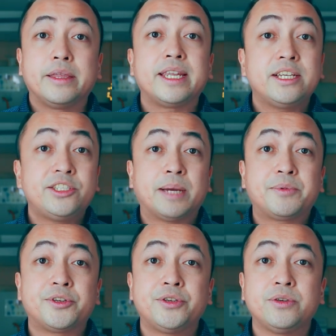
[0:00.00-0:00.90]
Then in
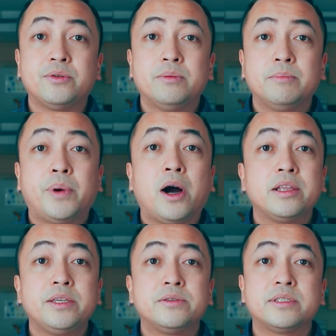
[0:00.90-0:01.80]
chapter 2,
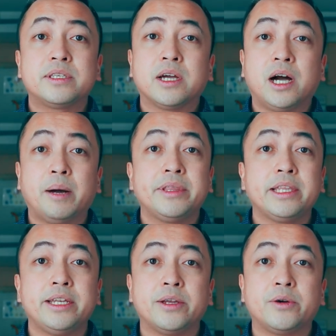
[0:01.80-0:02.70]
Paul uses the
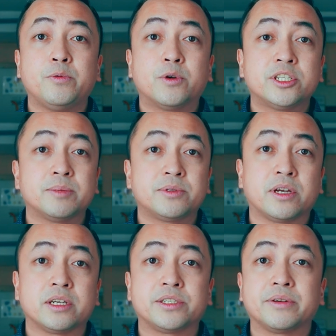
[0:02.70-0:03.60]
commonly known worship
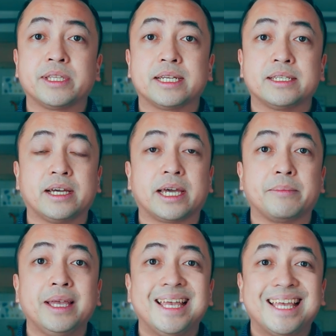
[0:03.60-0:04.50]
song during that time